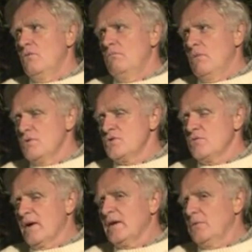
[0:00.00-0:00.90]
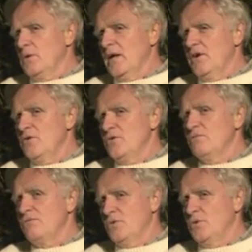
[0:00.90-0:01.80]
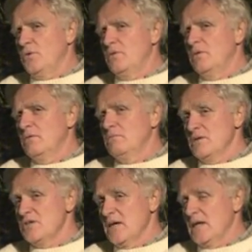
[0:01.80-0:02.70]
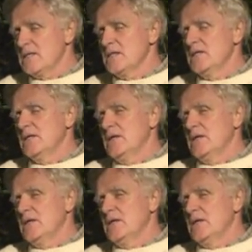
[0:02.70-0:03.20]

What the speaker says: most directly related to food mistakes.